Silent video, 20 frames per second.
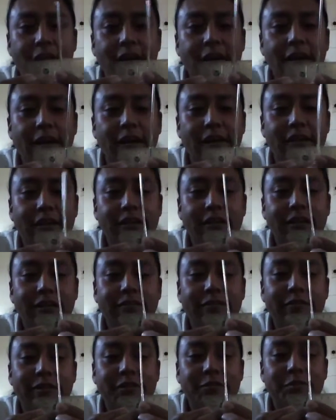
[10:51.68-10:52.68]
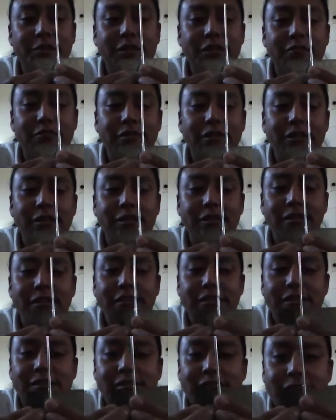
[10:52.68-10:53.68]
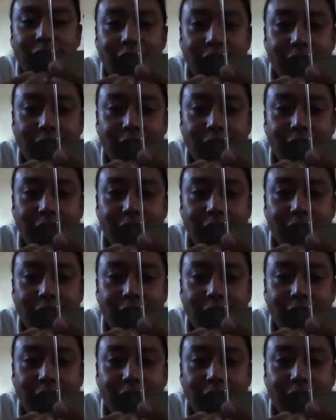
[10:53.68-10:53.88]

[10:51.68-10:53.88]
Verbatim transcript: and the difference between this